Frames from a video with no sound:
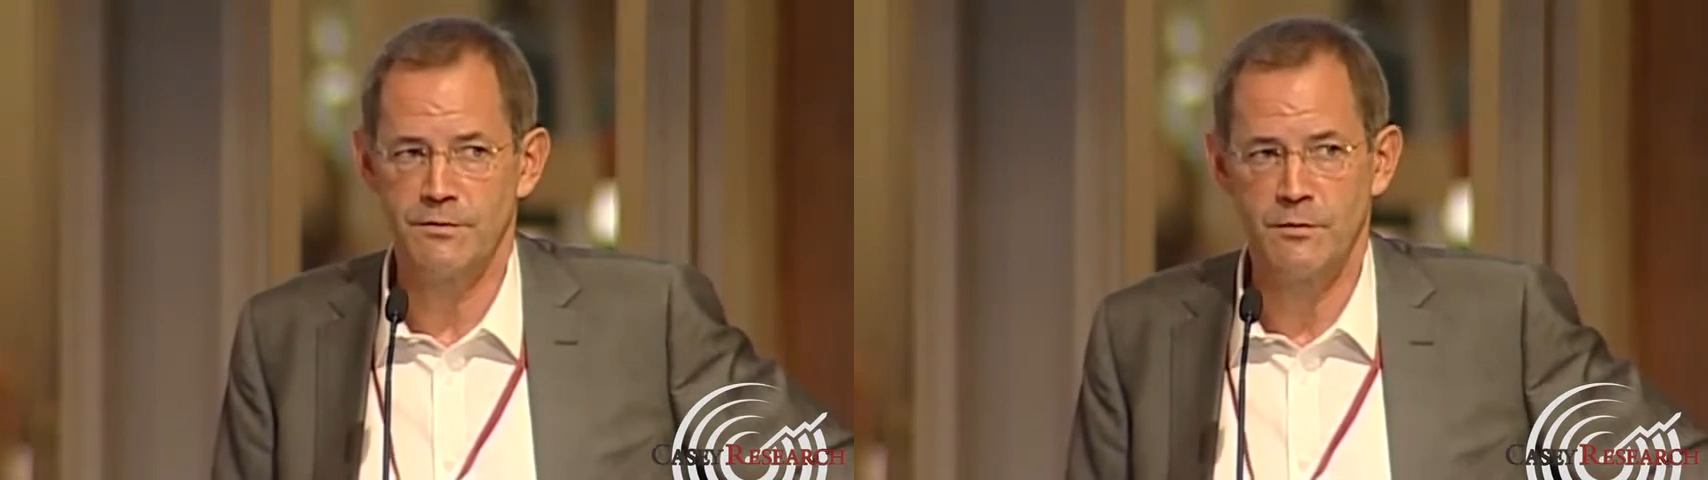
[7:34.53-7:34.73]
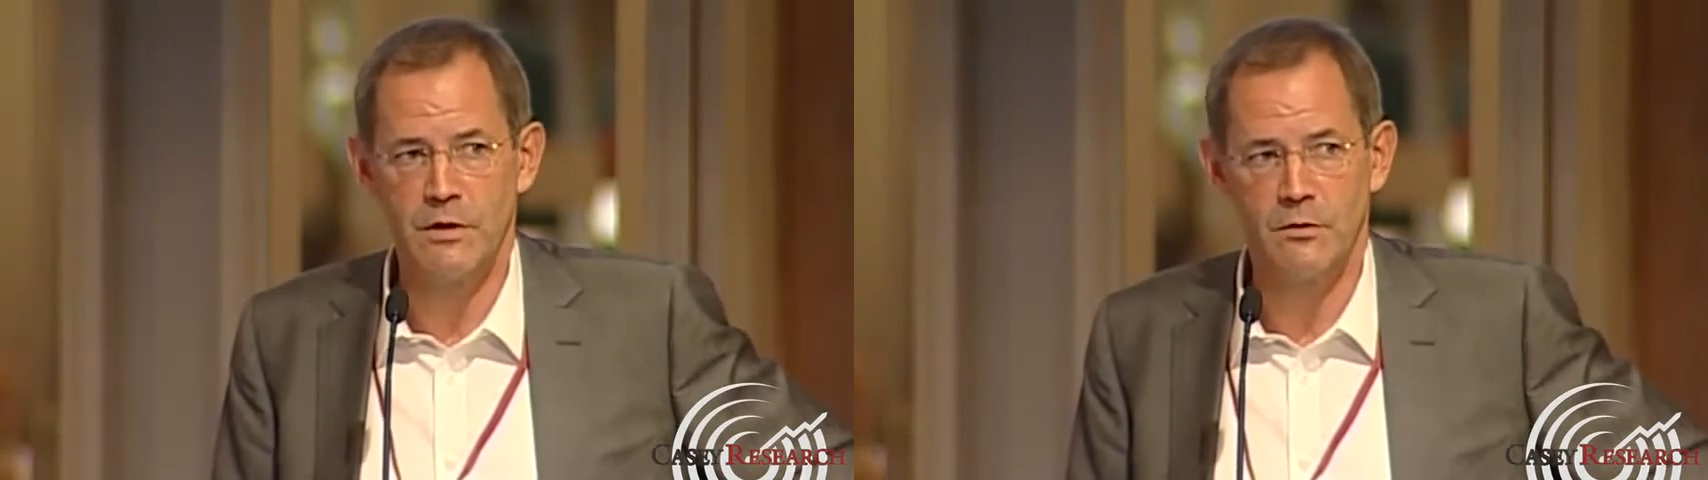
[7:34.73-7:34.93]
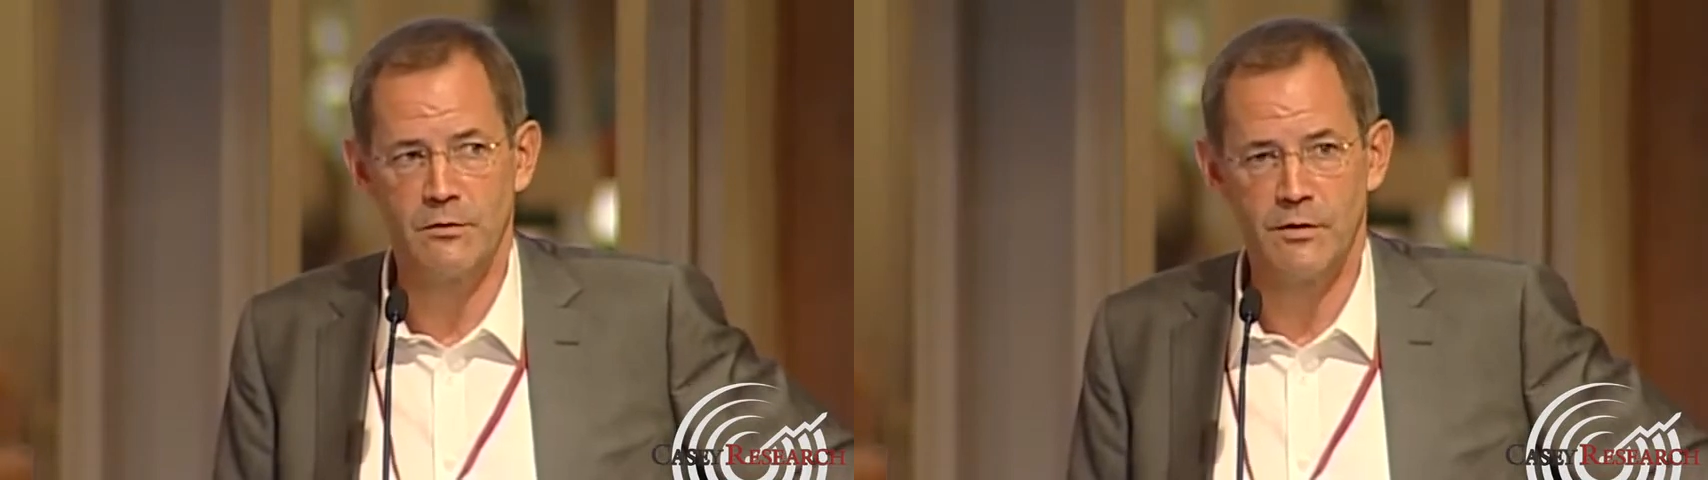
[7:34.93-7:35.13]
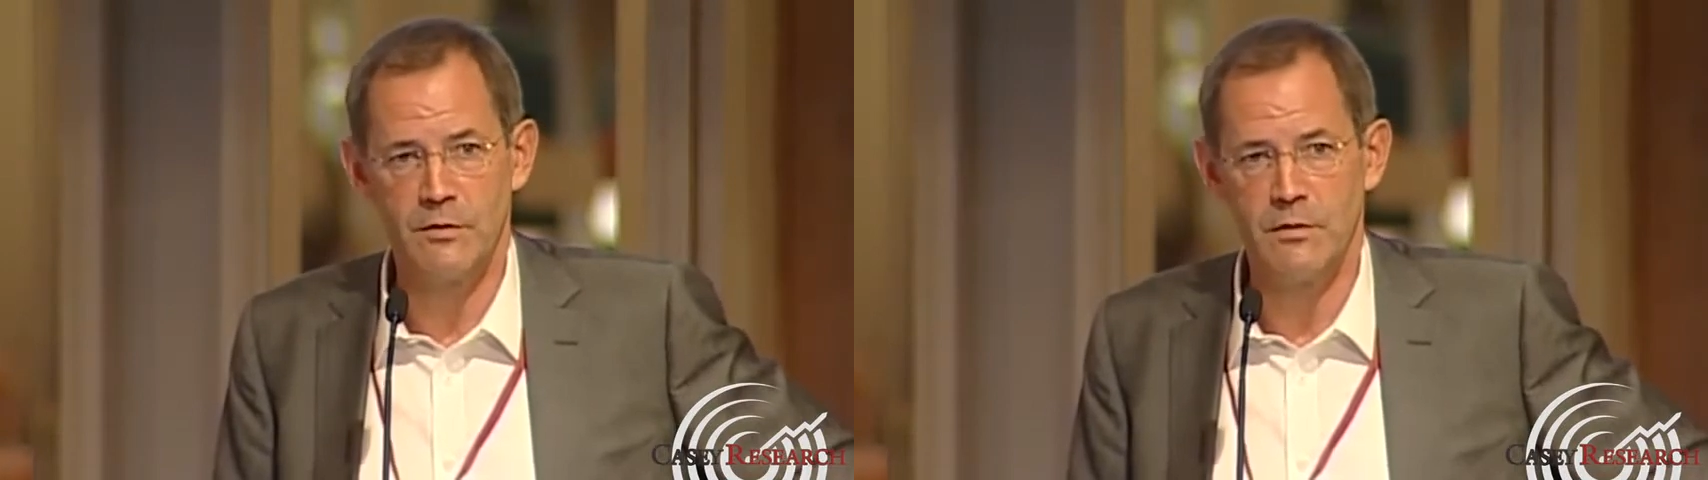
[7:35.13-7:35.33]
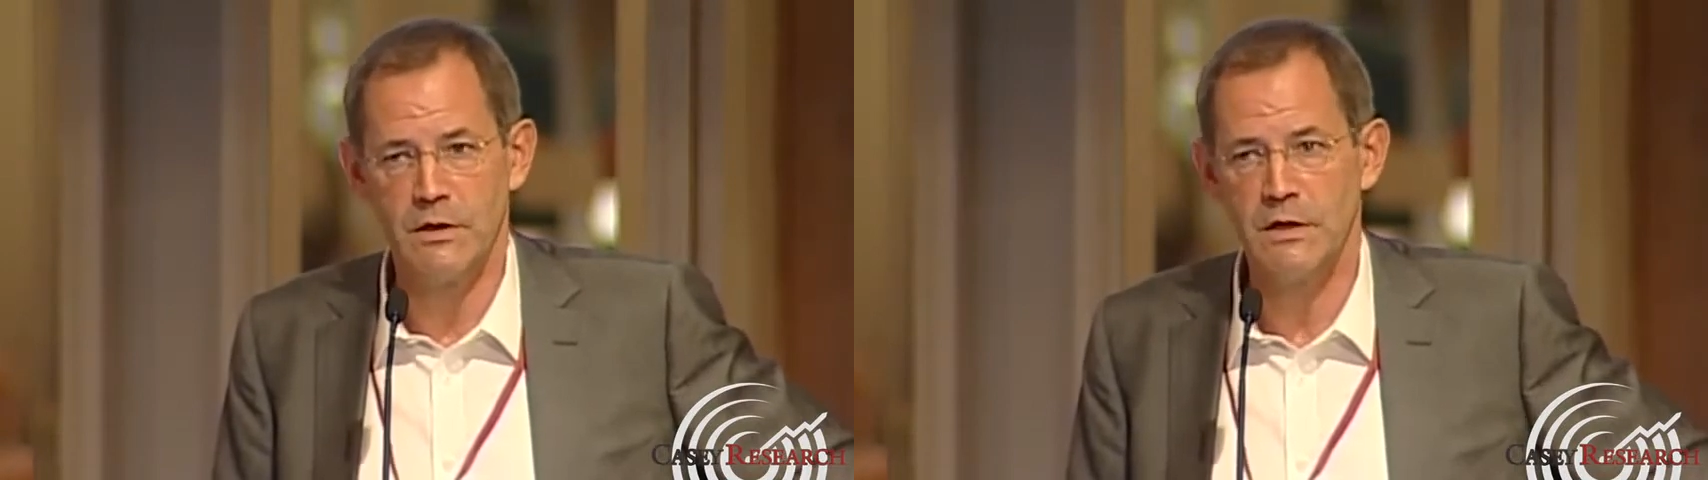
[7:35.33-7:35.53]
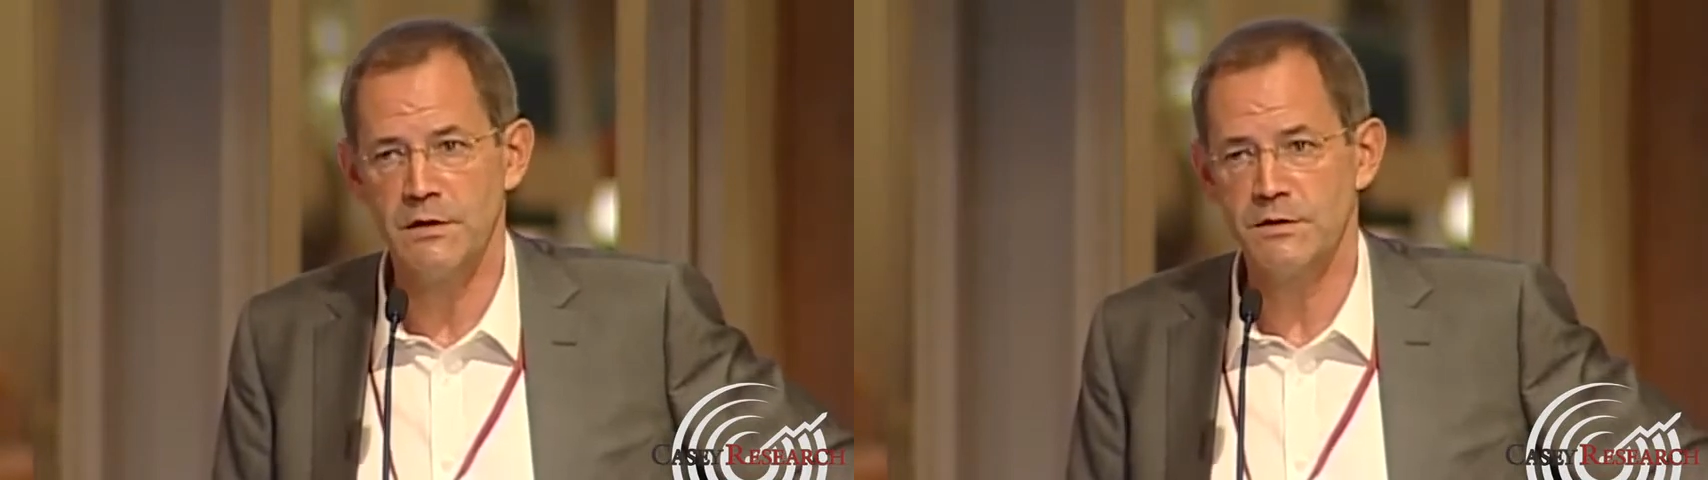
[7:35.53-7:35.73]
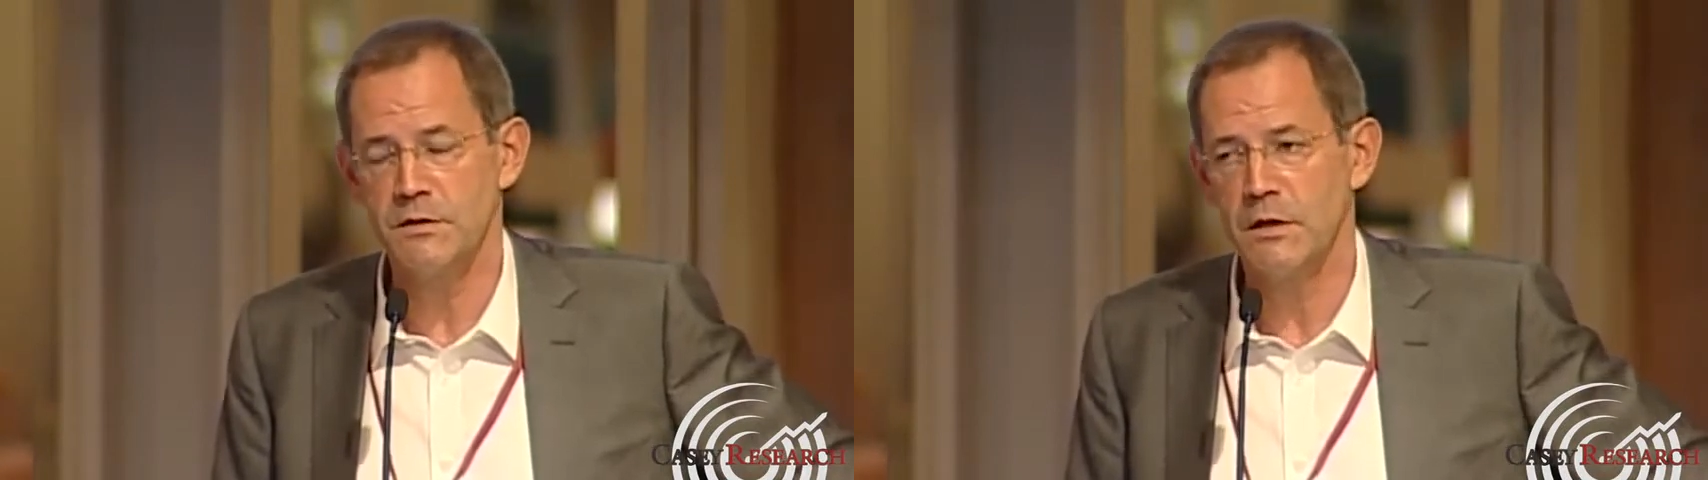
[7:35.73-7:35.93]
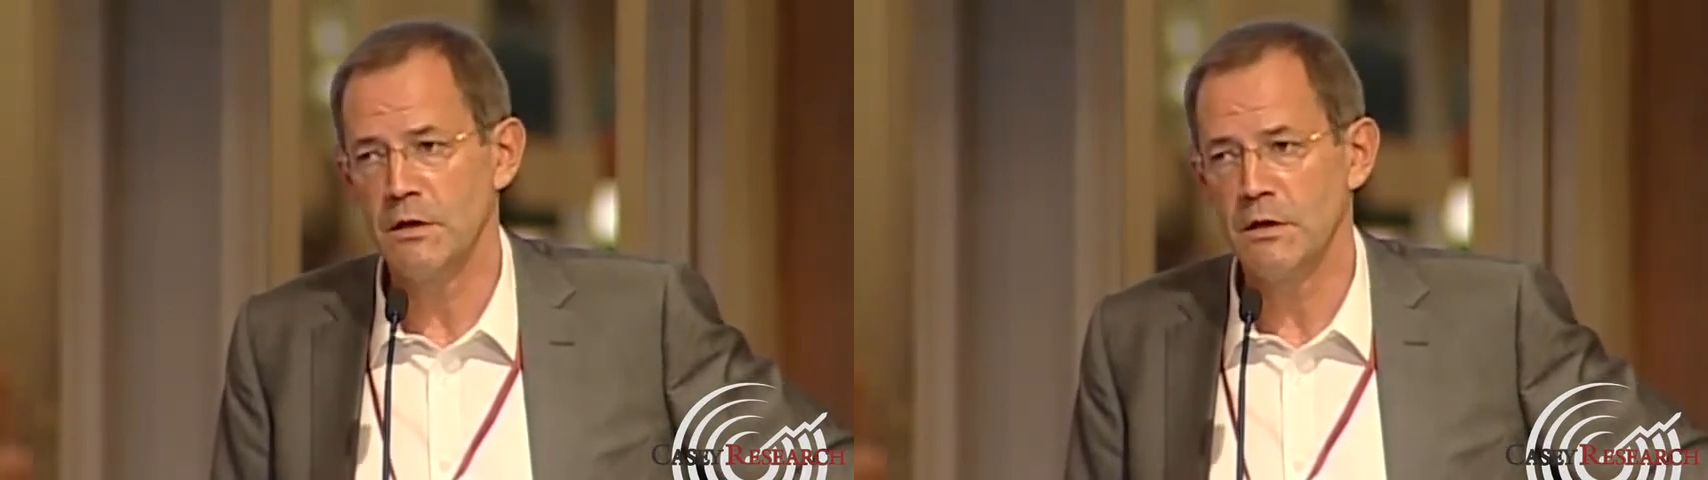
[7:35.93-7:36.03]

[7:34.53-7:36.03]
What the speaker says: from here over to the Mideast,